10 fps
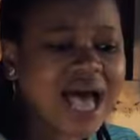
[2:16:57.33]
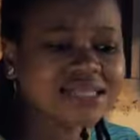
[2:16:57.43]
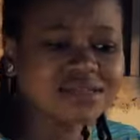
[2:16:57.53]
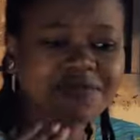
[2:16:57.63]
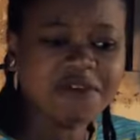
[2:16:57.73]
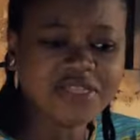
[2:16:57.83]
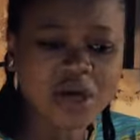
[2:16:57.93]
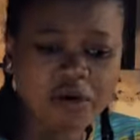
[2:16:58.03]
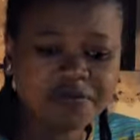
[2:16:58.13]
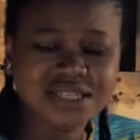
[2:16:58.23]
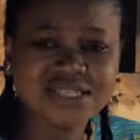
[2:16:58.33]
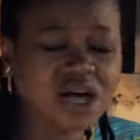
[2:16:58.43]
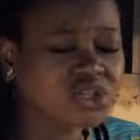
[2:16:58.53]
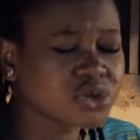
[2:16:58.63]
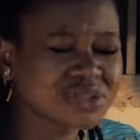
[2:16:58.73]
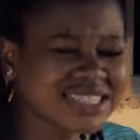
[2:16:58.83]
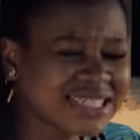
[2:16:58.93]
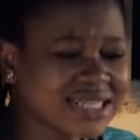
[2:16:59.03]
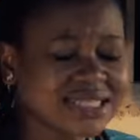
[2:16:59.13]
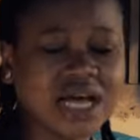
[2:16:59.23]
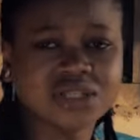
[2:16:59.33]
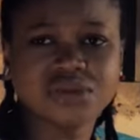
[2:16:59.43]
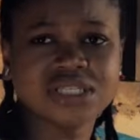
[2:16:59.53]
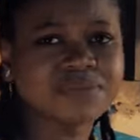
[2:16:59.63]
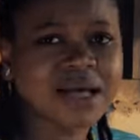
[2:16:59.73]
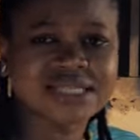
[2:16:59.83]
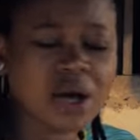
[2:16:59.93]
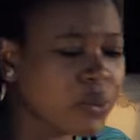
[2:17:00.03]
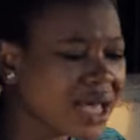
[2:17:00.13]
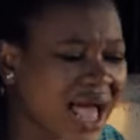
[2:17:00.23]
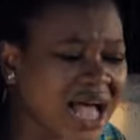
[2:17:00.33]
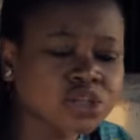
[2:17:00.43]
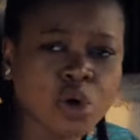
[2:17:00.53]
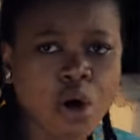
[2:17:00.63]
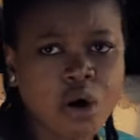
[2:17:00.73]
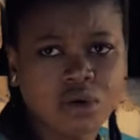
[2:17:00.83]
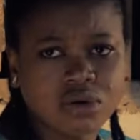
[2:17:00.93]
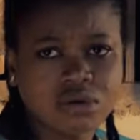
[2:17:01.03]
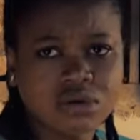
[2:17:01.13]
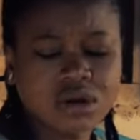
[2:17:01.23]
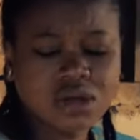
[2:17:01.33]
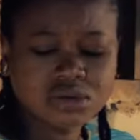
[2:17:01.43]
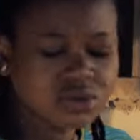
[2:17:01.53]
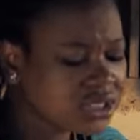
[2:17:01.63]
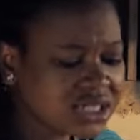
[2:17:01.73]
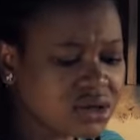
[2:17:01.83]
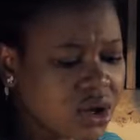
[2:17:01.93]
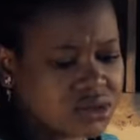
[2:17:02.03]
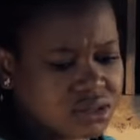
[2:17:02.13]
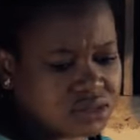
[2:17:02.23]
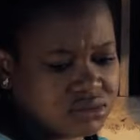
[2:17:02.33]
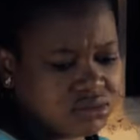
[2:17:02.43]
As the father of this house, you didn't handle this matter well at all. You did not.